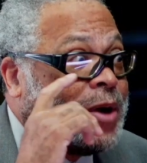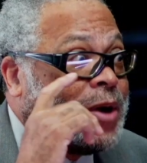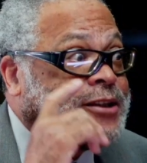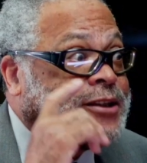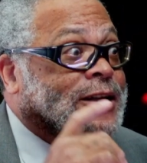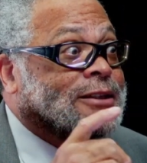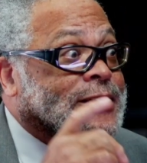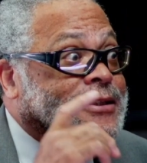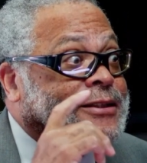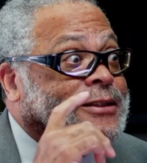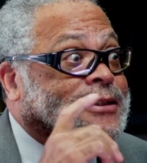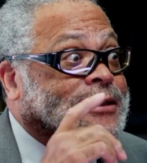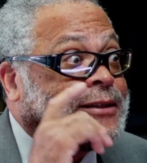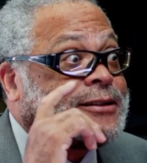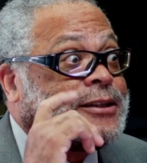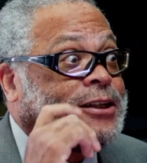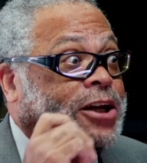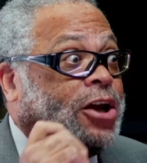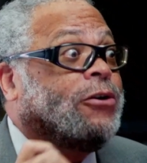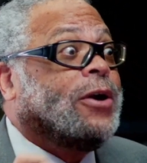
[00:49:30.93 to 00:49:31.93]
it doesn't sit
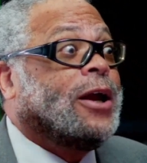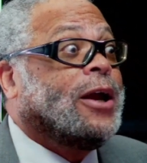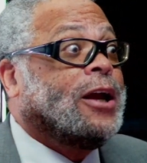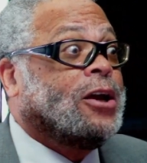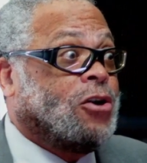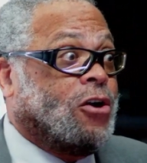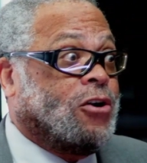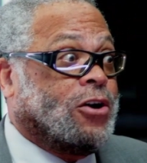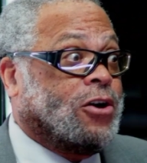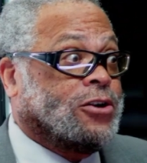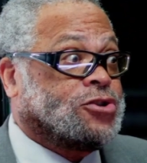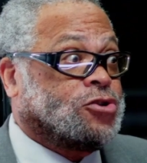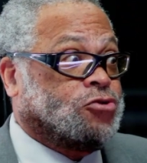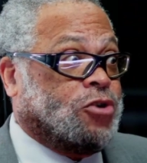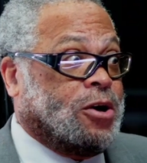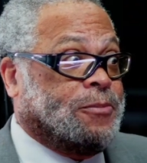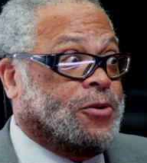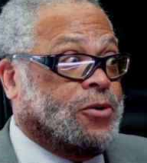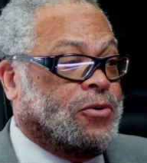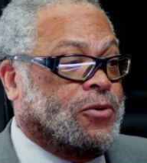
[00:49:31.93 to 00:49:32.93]
there and cause
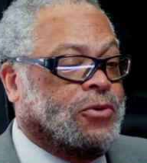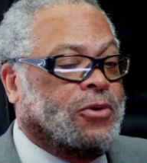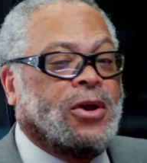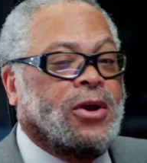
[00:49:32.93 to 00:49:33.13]
trouble.